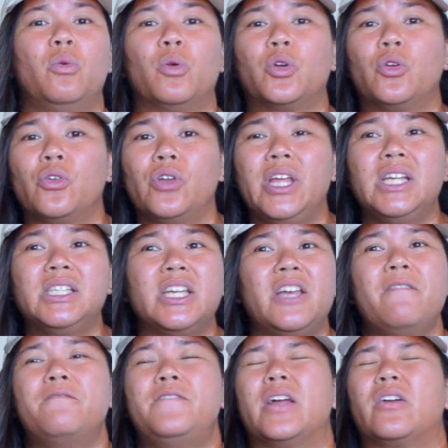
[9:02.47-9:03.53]
recruiting is like
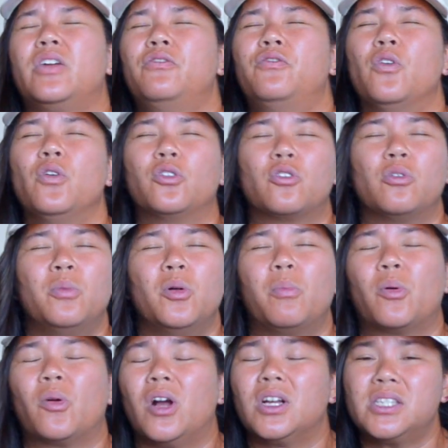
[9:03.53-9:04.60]
a very vulnerable
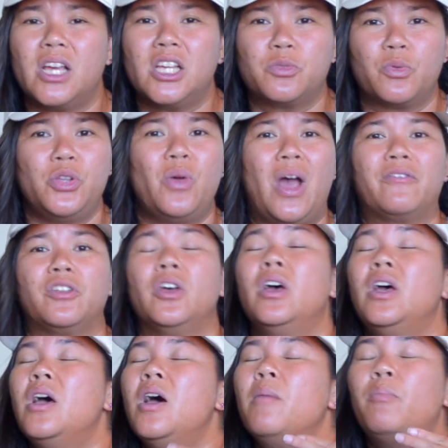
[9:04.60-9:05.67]
process where you have to
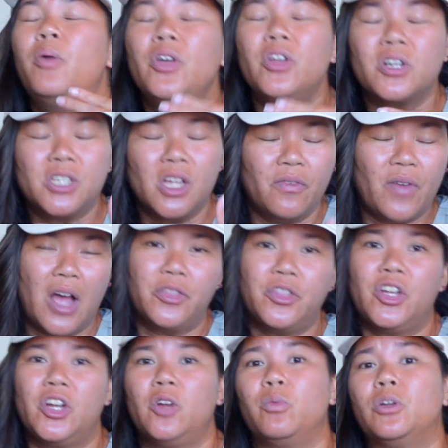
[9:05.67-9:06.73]
put yourself out
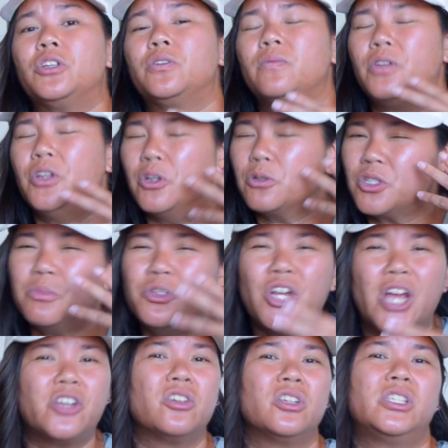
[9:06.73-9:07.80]
there, where,
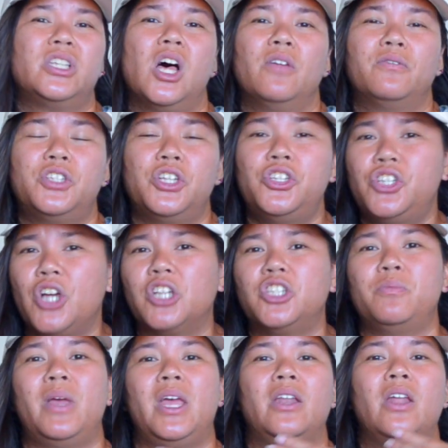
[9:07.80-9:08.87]
subject yourself to
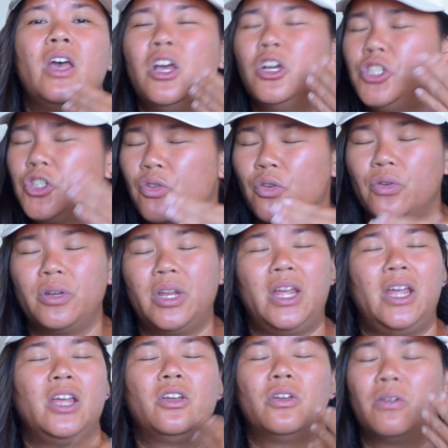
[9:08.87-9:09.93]
judgment,
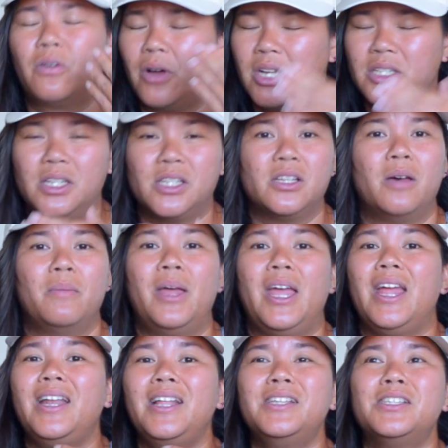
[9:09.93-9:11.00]
scrutiny, criticism.
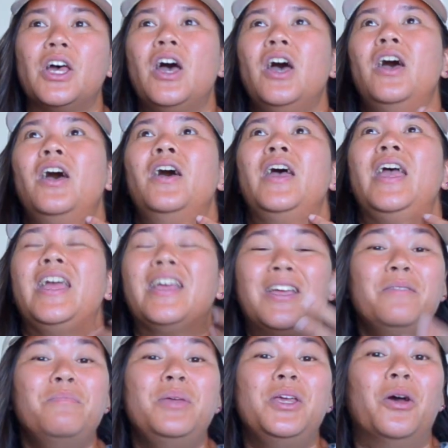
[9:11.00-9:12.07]
It
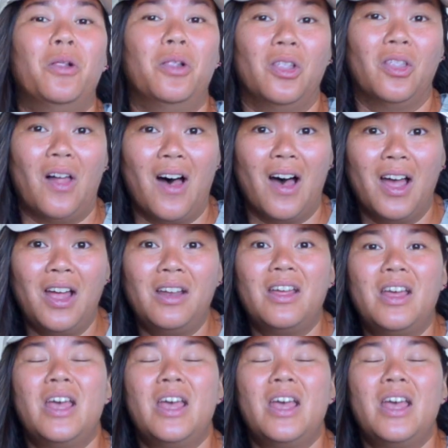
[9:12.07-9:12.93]
can be a lot.